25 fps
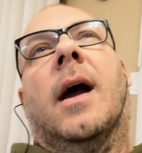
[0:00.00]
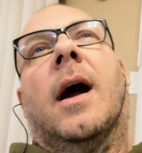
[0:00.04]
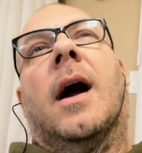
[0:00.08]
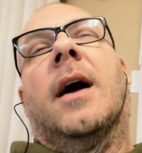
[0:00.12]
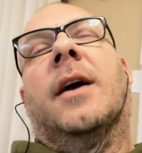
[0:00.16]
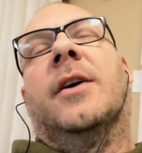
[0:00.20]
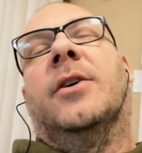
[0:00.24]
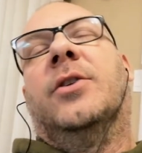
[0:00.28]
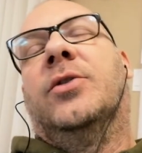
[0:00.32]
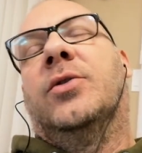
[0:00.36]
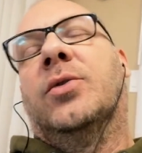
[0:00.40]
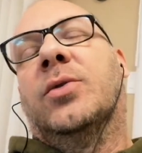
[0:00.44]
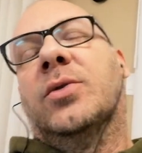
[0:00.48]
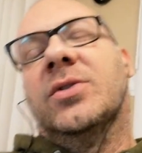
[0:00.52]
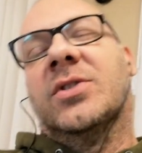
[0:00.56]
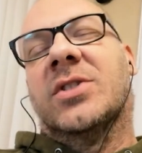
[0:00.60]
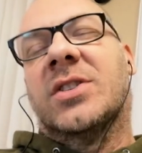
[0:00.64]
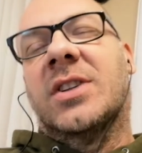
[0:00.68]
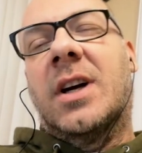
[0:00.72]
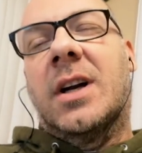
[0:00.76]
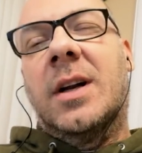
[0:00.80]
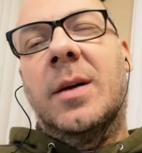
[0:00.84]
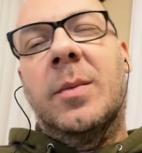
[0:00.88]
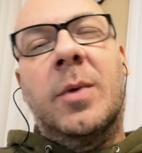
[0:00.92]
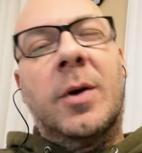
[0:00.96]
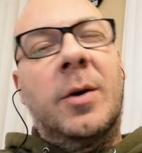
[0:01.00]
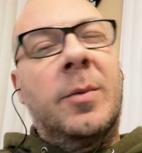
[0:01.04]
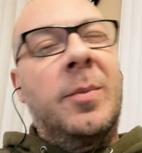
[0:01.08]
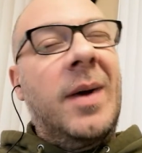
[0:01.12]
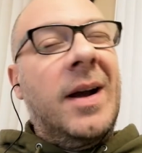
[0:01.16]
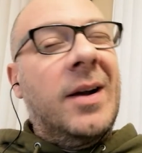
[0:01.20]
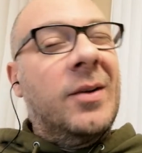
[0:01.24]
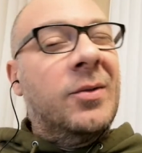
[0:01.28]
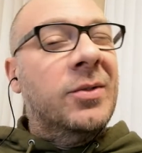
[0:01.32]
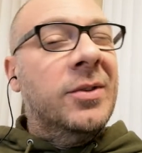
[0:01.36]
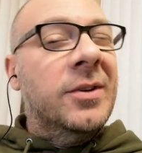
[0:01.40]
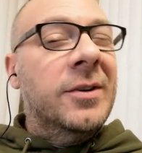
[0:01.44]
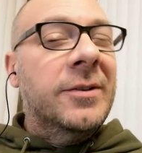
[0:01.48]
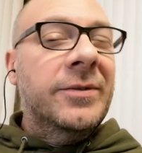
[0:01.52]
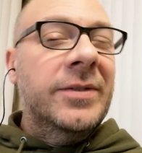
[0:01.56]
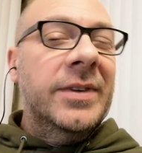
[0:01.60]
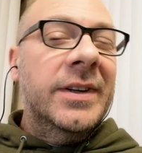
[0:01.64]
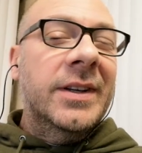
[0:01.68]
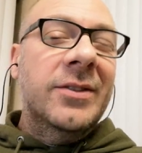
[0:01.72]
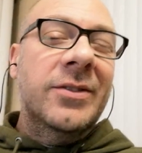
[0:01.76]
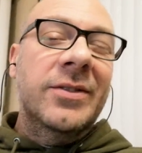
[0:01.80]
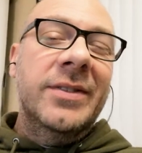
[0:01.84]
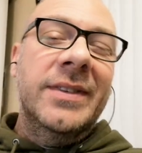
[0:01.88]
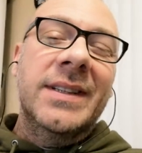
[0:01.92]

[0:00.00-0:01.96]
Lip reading: How you doing, Scotty Bird? Back with another video.